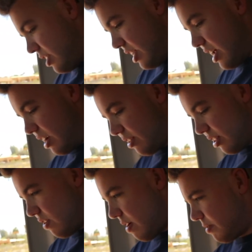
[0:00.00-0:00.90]
I
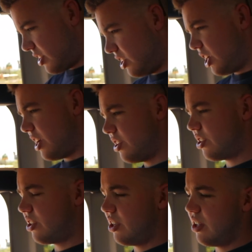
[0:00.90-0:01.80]
don't know how much they
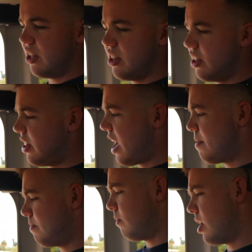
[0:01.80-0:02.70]
changed on
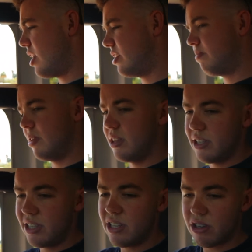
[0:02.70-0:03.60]
that wise, but the
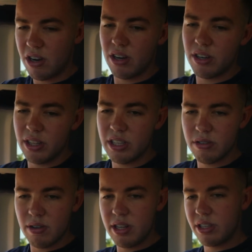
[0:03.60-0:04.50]
seats are,
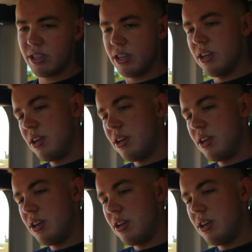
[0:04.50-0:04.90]
this one's